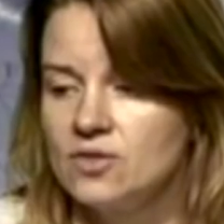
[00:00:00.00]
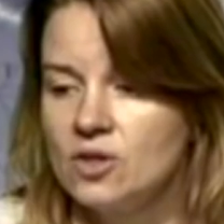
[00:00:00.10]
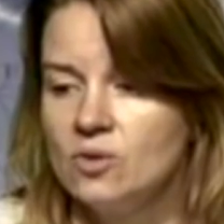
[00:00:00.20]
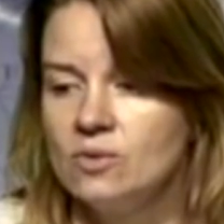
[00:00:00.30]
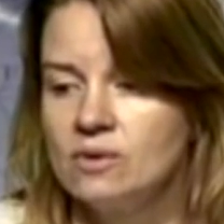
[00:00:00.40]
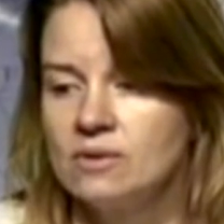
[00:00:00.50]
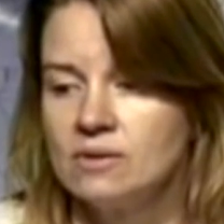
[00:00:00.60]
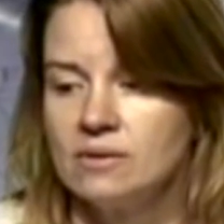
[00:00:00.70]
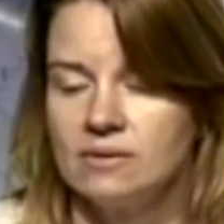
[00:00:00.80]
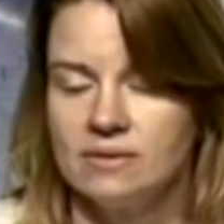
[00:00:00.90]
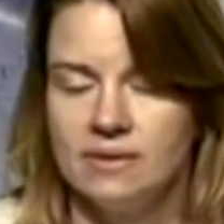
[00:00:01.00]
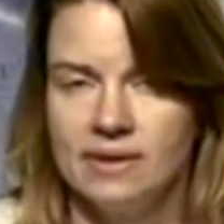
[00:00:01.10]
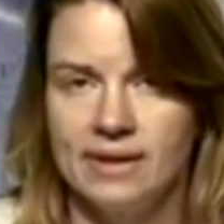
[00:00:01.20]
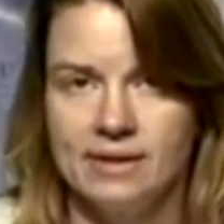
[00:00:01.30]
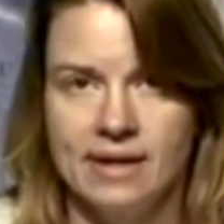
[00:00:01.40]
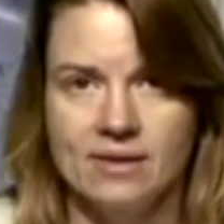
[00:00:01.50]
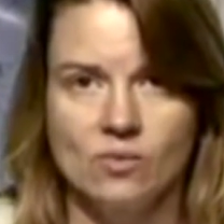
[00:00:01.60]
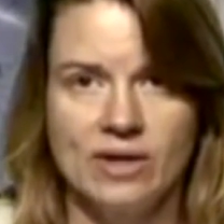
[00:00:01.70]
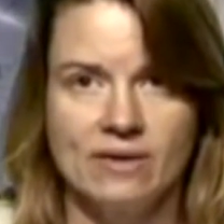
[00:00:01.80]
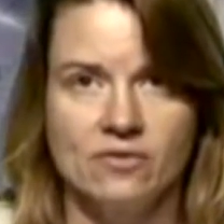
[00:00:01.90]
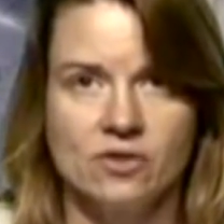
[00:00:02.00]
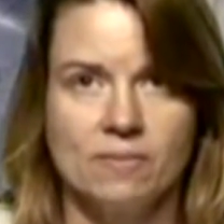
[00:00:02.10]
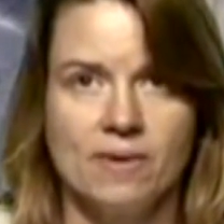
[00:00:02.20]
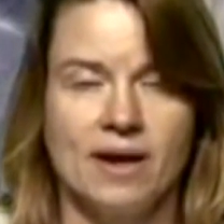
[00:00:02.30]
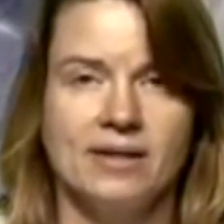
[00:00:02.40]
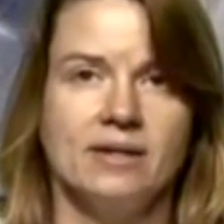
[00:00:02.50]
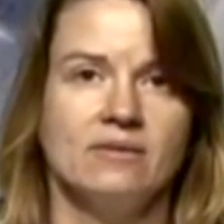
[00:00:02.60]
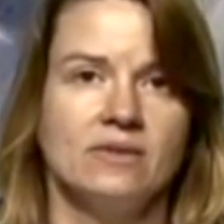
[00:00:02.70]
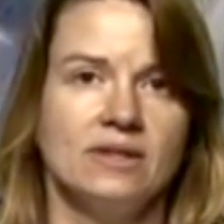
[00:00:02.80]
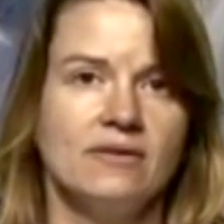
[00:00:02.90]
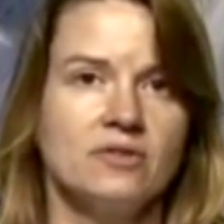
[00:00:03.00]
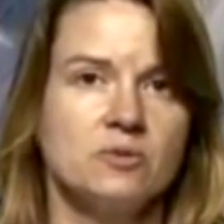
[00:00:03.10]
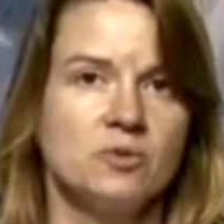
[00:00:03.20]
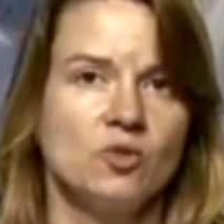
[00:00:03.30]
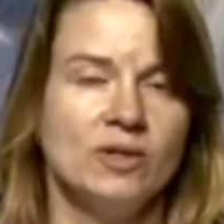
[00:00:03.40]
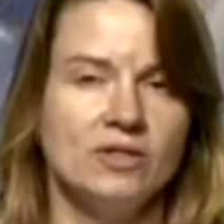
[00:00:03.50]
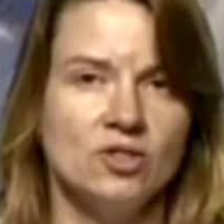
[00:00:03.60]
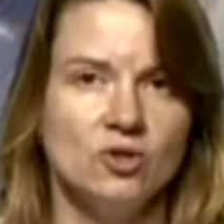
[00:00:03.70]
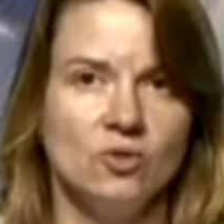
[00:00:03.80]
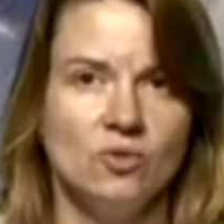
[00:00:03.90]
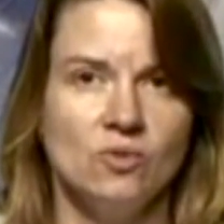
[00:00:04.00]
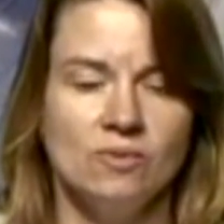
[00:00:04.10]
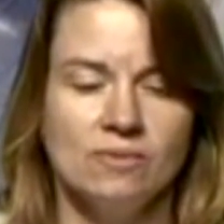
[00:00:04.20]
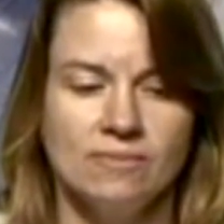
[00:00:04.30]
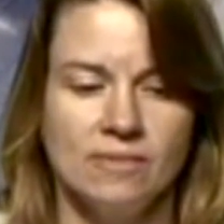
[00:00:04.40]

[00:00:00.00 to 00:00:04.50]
And so, now that we have some idea of the difference between the two